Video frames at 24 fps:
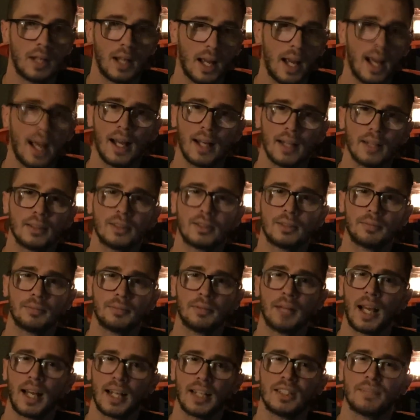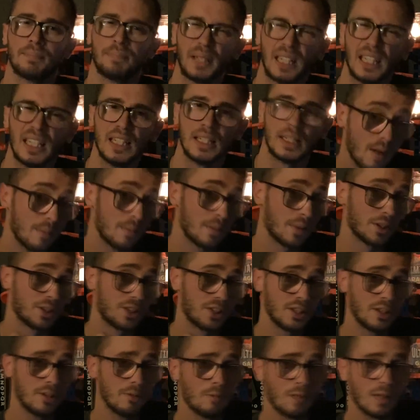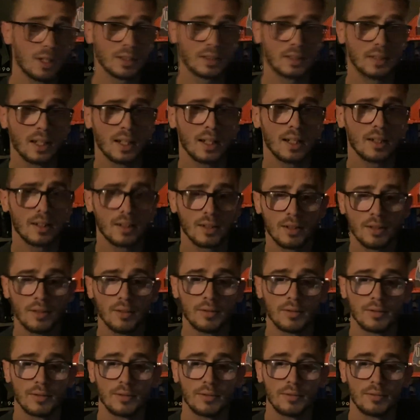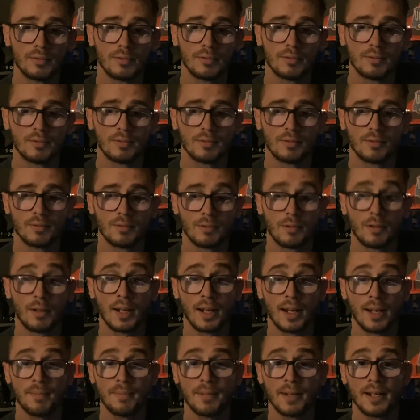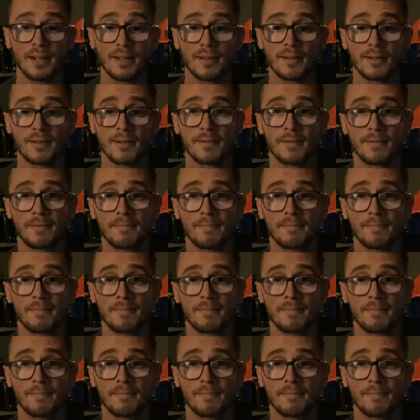at its peak. But she was not alone when I met her.